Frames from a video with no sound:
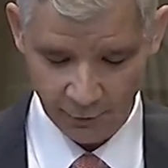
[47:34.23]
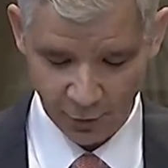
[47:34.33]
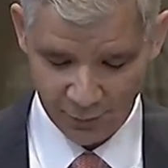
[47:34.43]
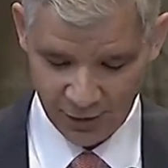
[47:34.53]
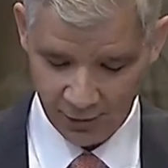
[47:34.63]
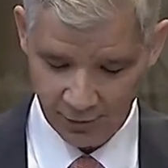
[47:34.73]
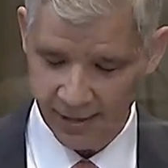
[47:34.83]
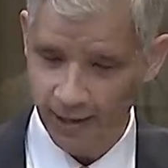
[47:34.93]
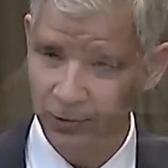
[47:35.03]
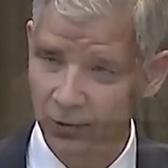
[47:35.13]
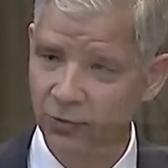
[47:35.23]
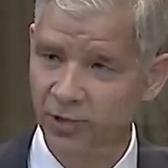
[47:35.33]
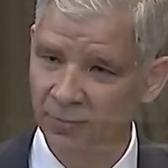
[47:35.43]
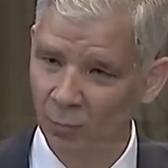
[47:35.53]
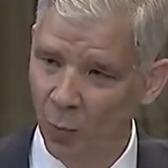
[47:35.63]
of Armenian
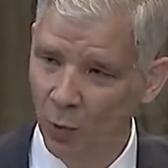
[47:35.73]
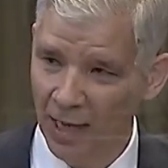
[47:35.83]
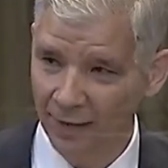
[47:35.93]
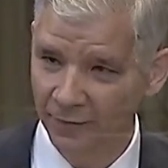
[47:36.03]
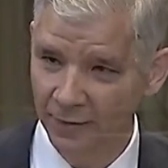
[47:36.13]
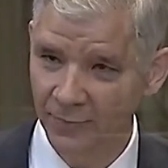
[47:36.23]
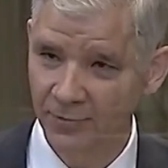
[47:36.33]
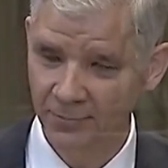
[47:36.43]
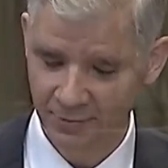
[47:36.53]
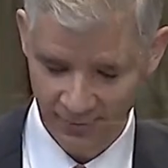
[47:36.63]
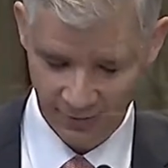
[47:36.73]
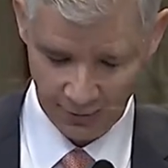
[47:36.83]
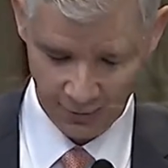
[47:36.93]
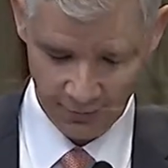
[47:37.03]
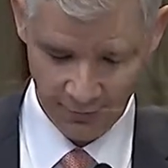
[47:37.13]
nationals is more obvious
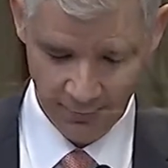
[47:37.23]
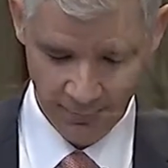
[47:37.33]
still.